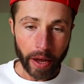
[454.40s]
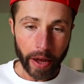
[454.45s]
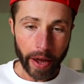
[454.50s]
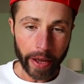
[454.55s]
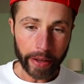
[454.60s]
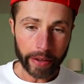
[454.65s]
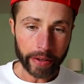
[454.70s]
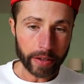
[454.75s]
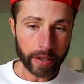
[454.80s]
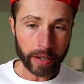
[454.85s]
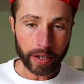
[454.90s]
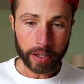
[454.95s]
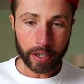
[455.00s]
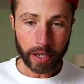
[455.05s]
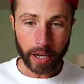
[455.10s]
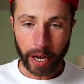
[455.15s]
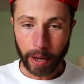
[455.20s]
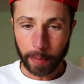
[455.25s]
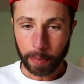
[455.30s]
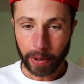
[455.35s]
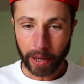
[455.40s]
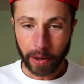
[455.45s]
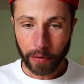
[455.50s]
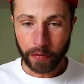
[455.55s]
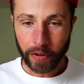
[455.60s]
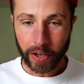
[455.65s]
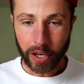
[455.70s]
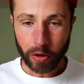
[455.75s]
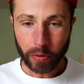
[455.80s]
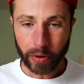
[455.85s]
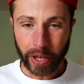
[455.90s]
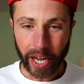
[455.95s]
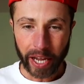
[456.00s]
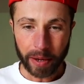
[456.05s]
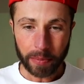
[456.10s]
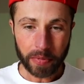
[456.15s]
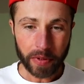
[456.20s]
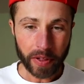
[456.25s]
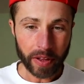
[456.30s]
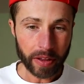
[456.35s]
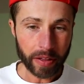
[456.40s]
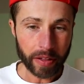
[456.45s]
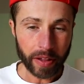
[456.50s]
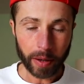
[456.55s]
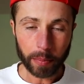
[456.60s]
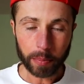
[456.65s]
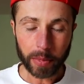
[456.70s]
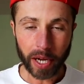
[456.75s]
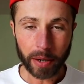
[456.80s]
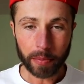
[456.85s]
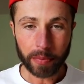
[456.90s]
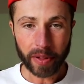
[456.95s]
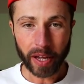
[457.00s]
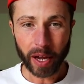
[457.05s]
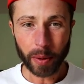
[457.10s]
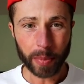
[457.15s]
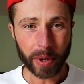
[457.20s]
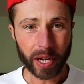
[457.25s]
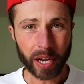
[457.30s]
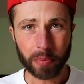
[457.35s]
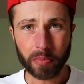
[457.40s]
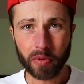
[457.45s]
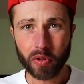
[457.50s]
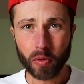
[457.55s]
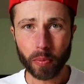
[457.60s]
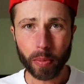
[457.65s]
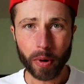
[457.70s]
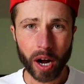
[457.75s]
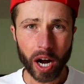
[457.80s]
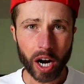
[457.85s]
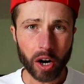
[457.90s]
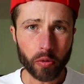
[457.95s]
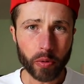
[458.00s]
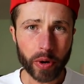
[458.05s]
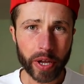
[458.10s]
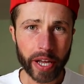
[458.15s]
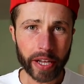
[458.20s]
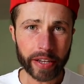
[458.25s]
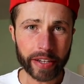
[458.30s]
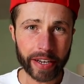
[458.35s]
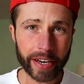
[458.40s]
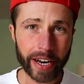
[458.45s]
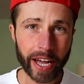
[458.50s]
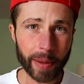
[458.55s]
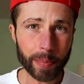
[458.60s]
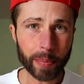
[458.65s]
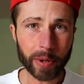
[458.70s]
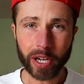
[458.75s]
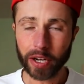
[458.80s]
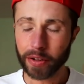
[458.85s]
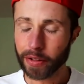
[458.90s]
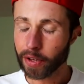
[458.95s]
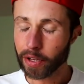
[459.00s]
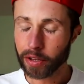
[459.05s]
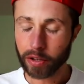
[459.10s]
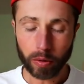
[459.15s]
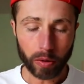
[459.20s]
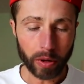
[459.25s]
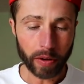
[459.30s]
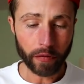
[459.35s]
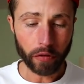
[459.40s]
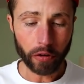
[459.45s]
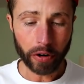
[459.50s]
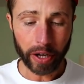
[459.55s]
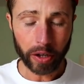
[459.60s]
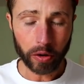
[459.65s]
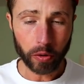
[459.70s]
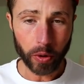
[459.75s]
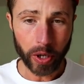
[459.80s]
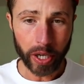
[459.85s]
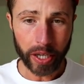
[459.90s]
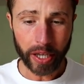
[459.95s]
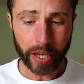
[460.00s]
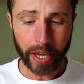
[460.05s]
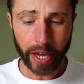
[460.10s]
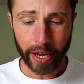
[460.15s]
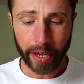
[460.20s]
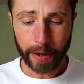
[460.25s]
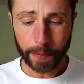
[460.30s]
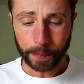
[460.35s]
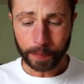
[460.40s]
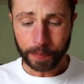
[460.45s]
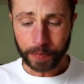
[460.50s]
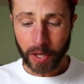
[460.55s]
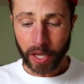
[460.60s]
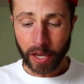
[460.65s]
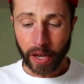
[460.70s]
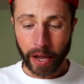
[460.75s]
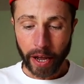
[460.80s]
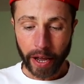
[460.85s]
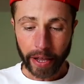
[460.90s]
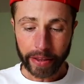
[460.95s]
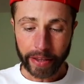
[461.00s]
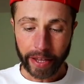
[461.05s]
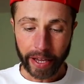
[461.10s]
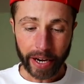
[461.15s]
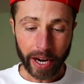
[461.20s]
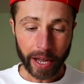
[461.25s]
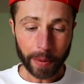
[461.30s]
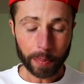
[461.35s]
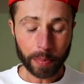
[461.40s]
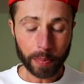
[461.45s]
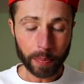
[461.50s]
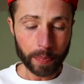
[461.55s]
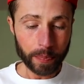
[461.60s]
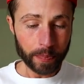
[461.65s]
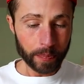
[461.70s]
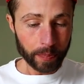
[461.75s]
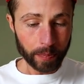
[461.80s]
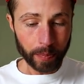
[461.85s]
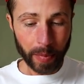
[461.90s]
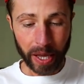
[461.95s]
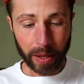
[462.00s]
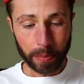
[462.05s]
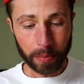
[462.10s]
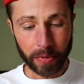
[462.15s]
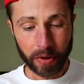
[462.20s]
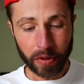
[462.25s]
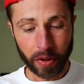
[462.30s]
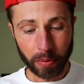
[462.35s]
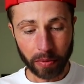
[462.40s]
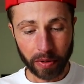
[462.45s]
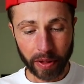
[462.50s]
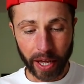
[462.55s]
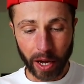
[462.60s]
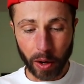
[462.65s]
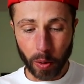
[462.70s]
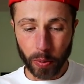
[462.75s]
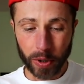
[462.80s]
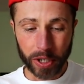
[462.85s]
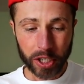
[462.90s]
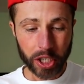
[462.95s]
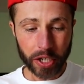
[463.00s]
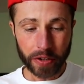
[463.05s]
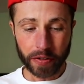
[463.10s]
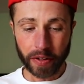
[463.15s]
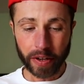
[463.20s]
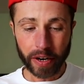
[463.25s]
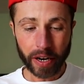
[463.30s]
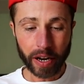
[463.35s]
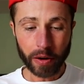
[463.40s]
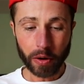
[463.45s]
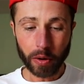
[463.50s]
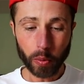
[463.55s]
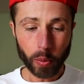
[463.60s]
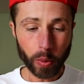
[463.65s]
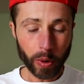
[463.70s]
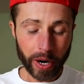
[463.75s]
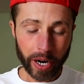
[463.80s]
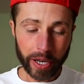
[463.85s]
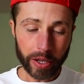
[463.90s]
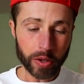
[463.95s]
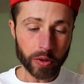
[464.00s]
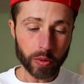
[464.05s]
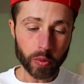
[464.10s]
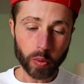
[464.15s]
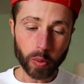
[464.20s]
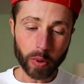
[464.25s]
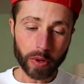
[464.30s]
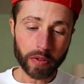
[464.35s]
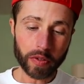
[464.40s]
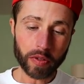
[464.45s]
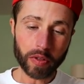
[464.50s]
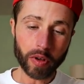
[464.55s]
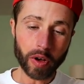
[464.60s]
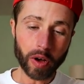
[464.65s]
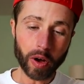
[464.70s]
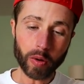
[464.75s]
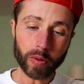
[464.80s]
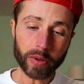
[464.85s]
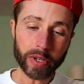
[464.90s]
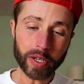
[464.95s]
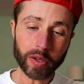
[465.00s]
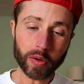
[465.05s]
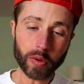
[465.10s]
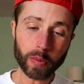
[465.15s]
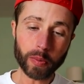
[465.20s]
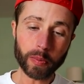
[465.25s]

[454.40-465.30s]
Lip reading: and I play video games, and sometimes I become super hungry at the night because I totally forget to eat again, and then I make me some sandwiches. And what I do was only